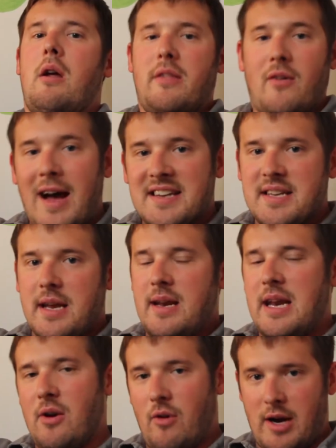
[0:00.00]
The last thing you
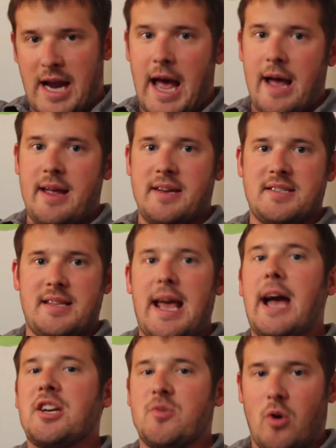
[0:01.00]
need to look at is the
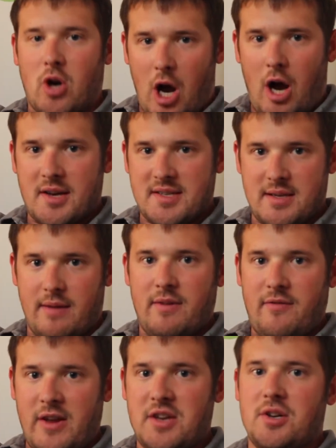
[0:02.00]
actual cost of the
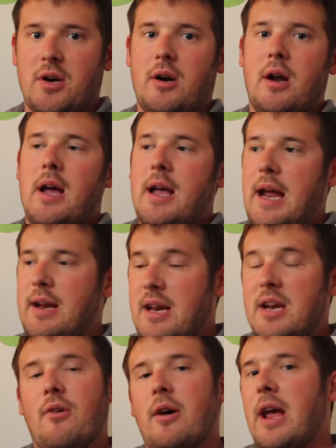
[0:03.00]
feature. And you
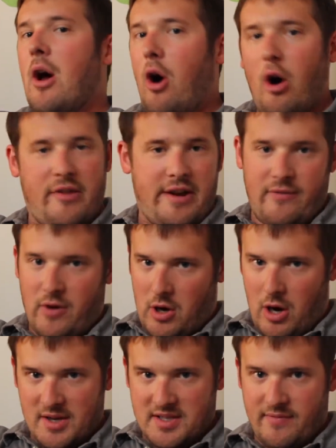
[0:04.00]
need to look at all the different
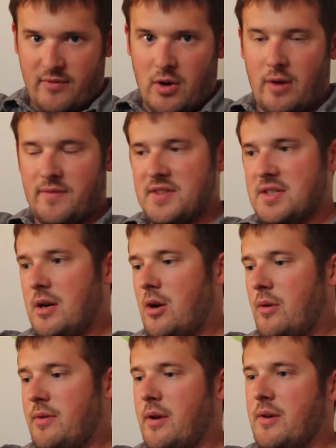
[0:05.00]
costs involved.
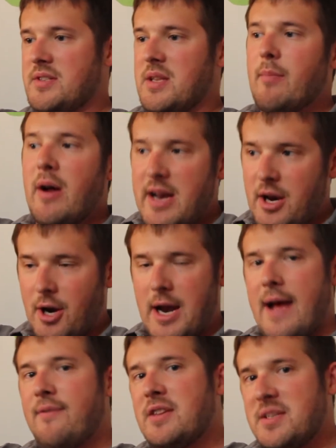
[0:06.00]
So there's the money you're going to
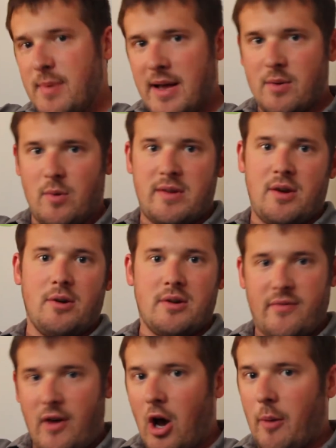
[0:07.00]
have to spend with your
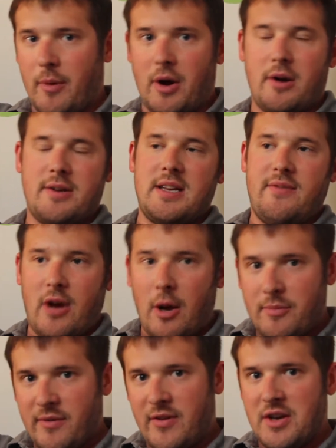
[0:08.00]
developer to
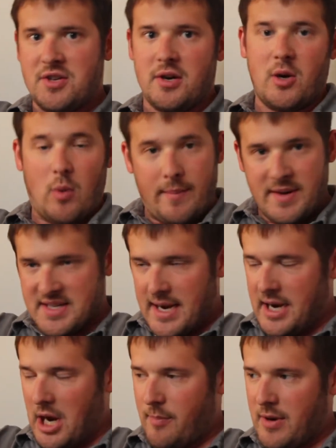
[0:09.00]
develop the feature, your web
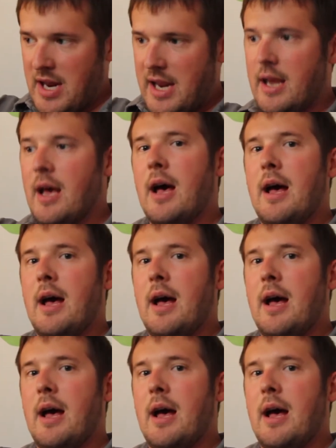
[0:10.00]
design company.